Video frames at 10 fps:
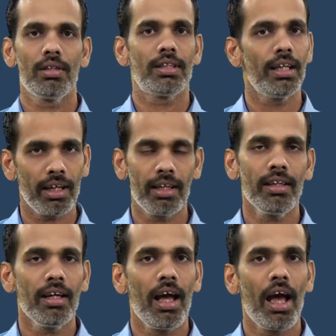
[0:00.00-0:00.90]

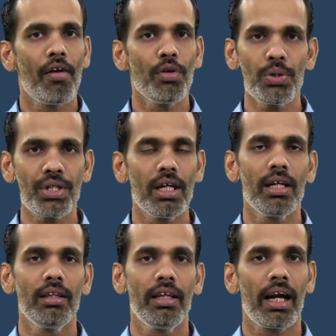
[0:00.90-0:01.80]
Children have you
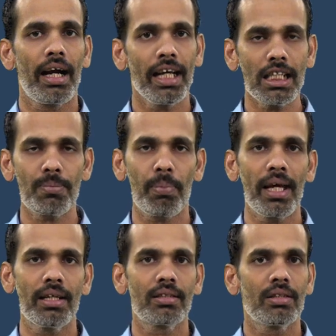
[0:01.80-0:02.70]
seen the running
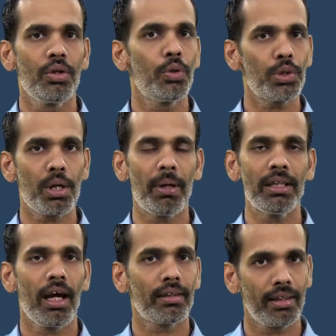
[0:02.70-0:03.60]
spikes used by
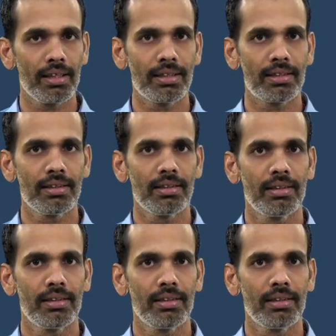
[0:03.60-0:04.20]
the athletes?